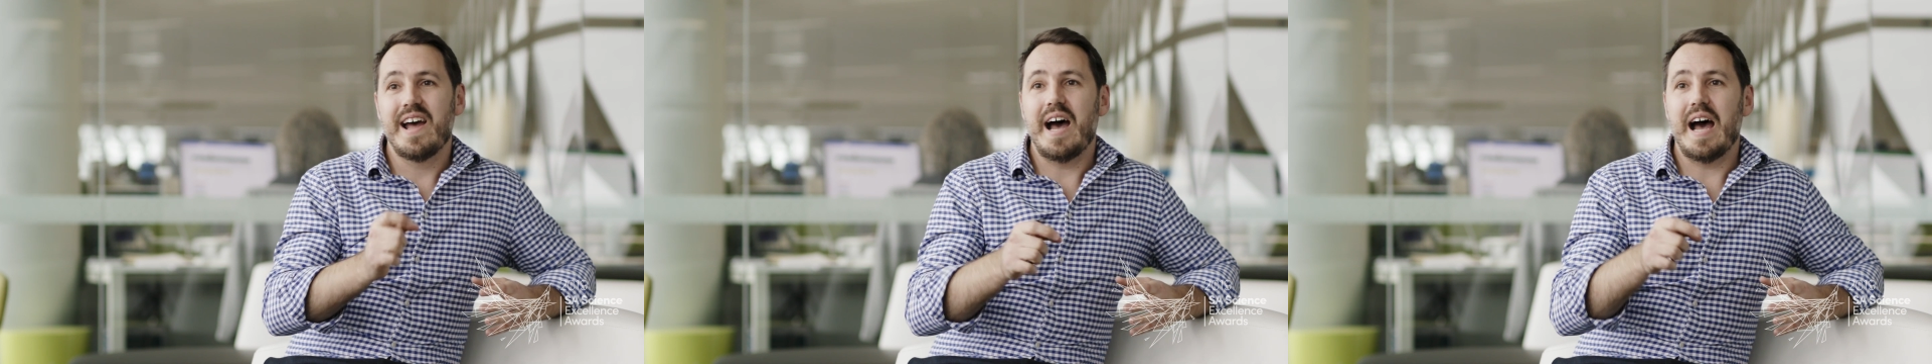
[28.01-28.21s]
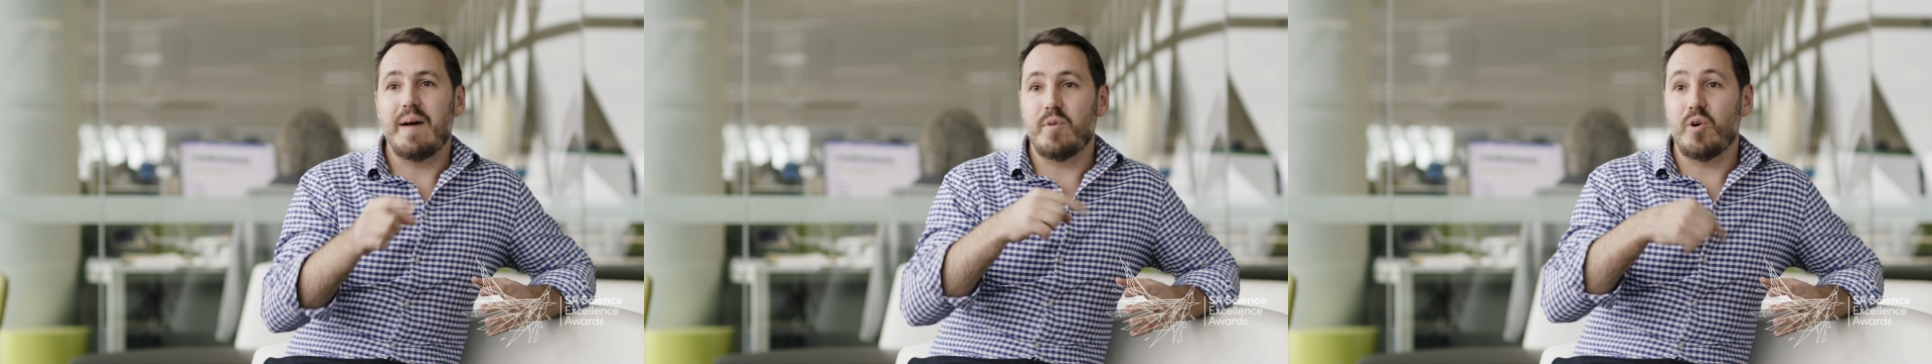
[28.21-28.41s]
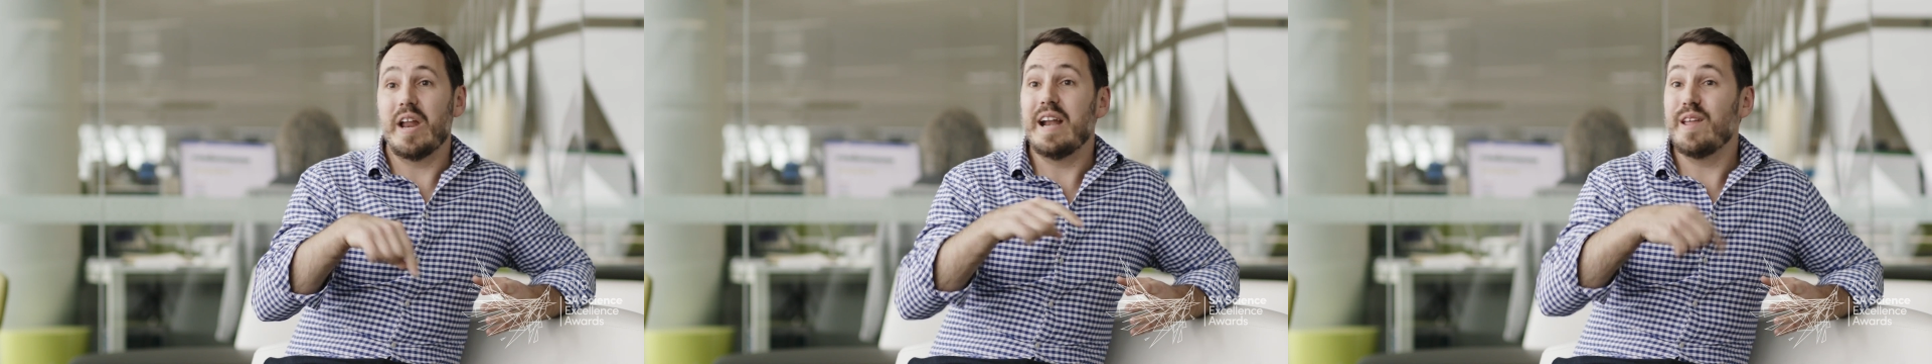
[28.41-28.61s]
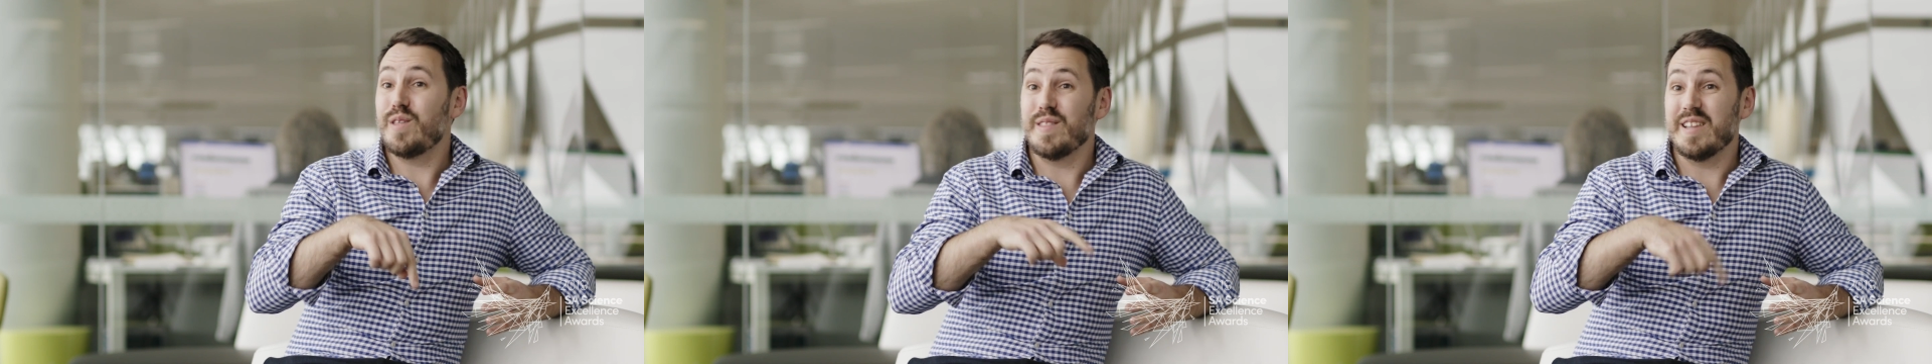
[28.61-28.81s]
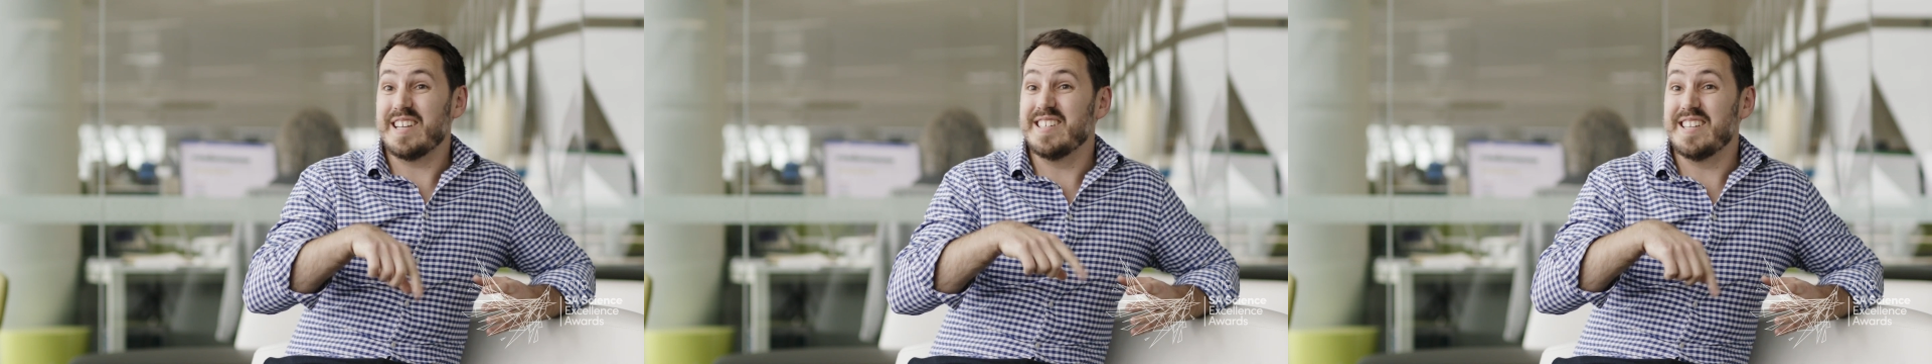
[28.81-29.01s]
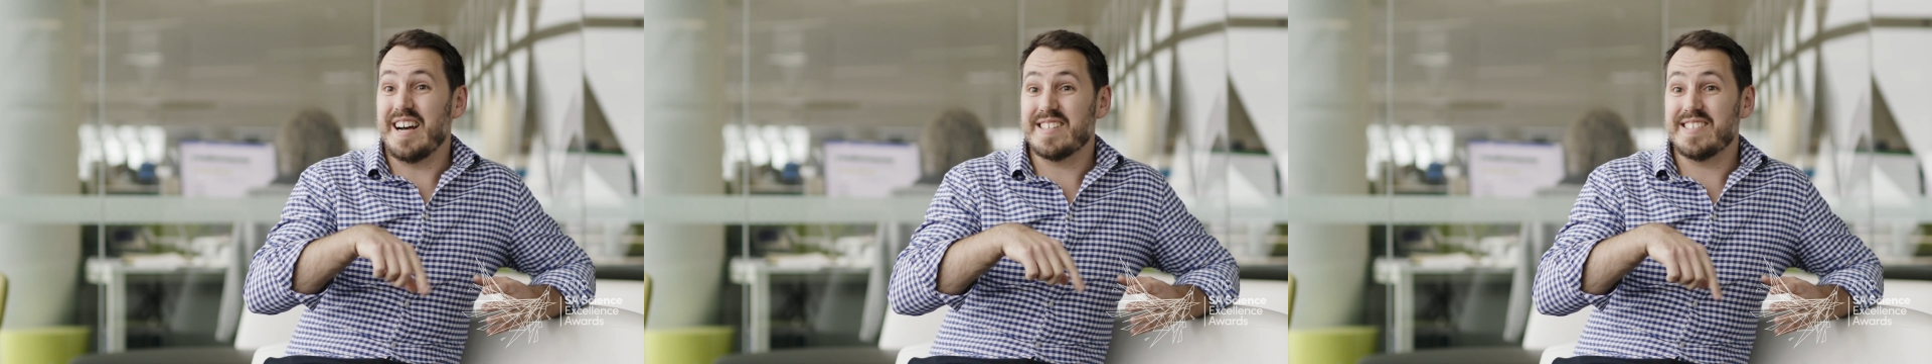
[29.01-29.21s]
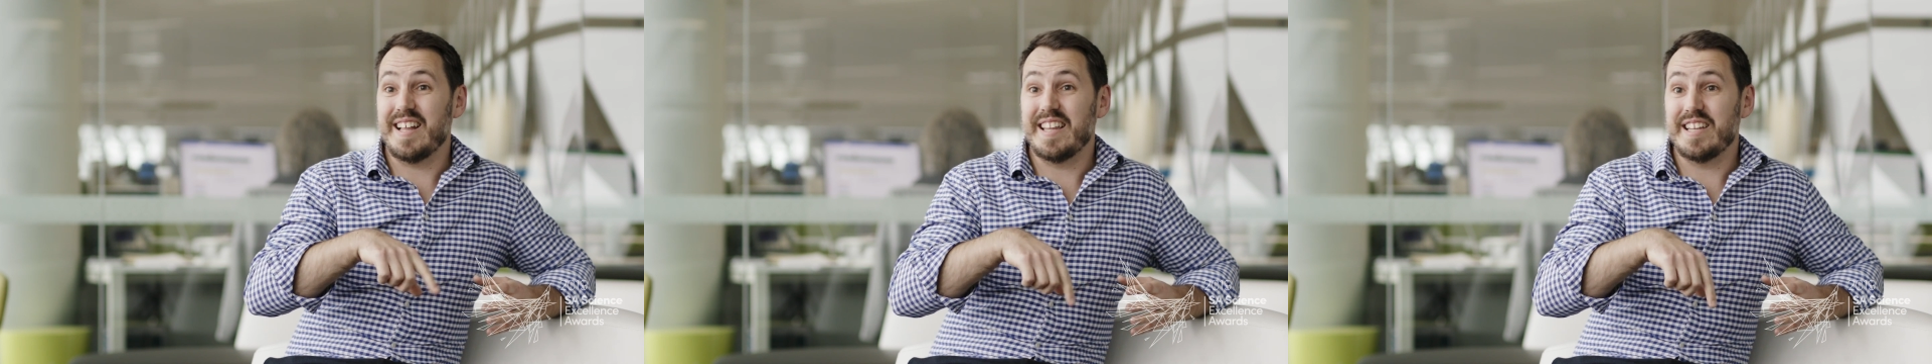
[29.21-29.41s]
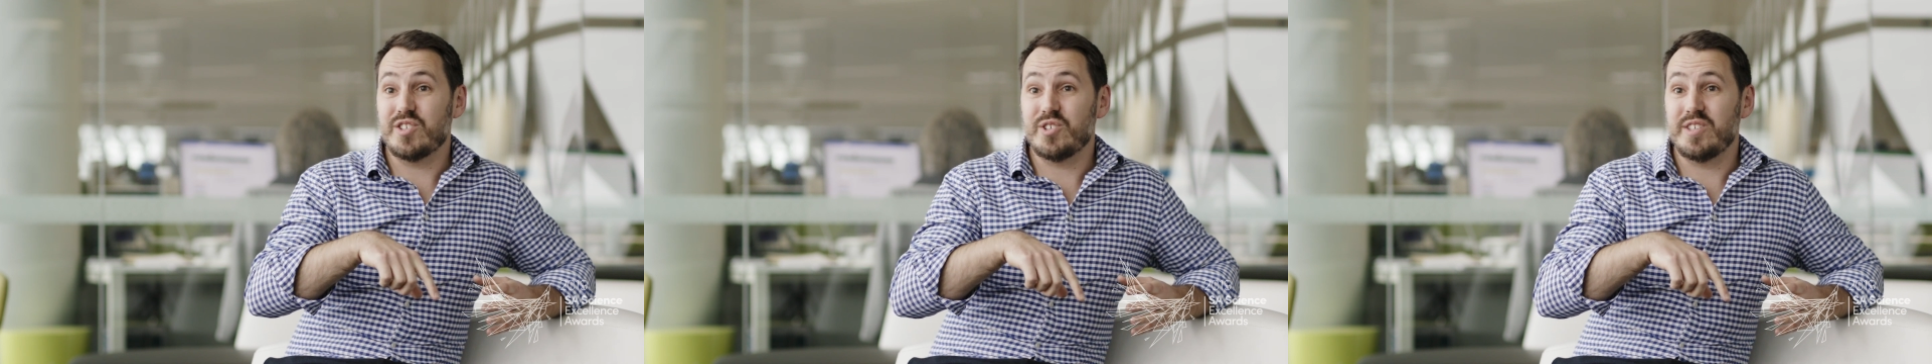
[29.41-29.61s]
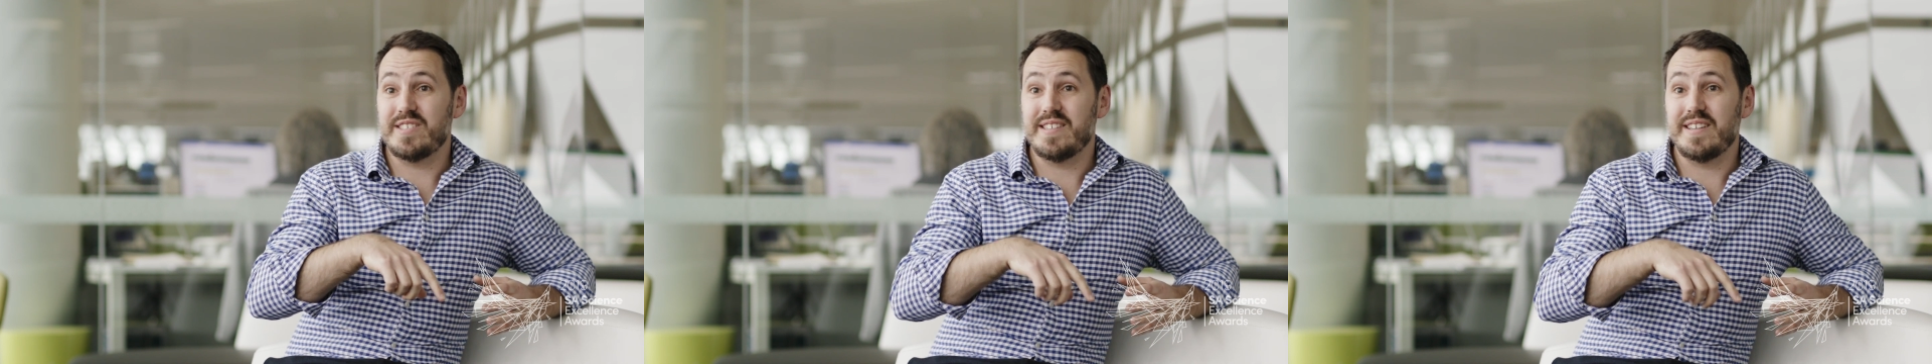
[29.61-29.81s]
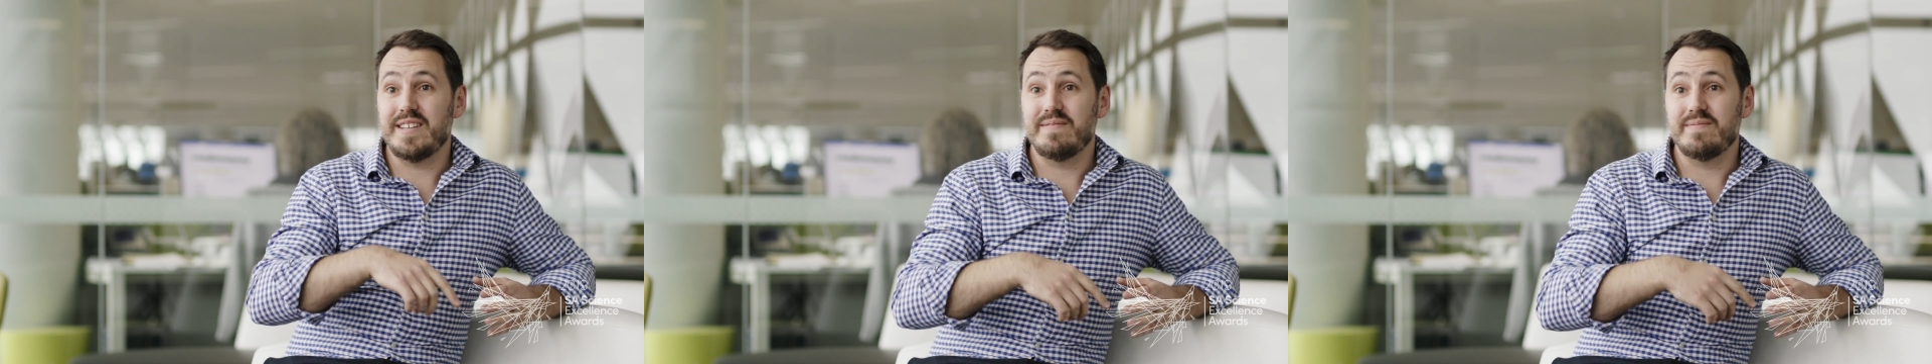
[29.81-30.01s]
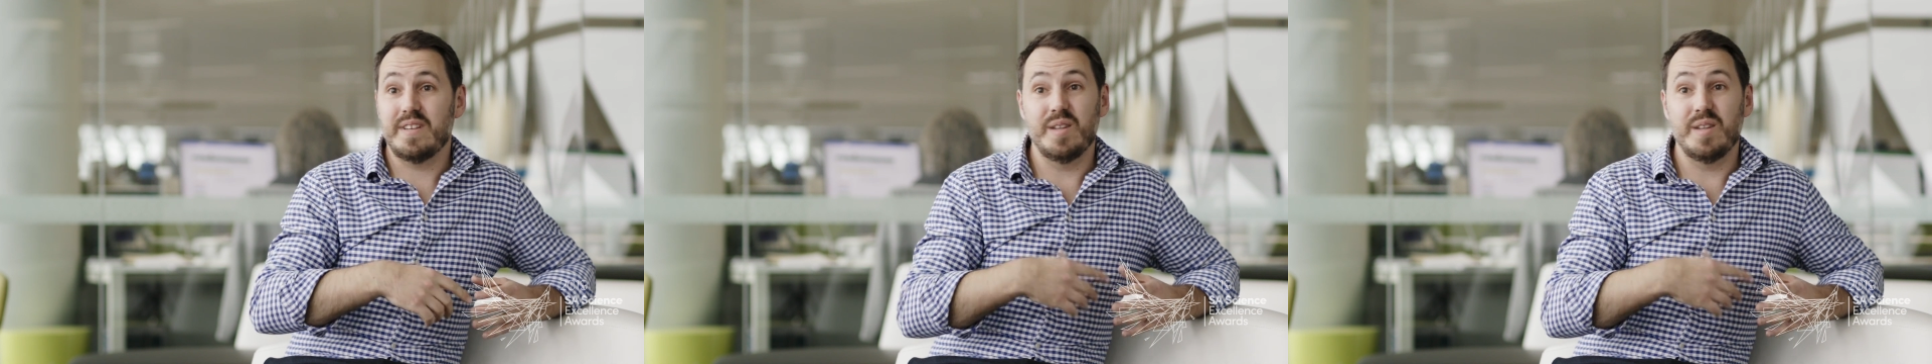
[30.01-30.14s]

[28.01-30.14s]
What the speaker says: on anything that conducts electricity.